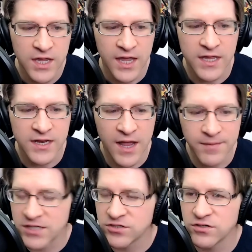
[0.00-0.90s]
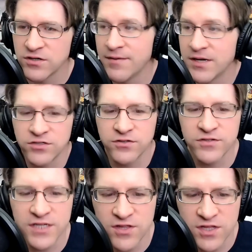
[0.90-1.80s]
And I'm not sure there's
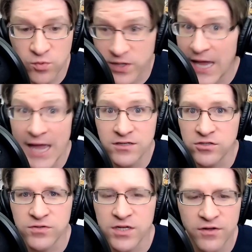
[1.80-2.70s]
anything that we can do.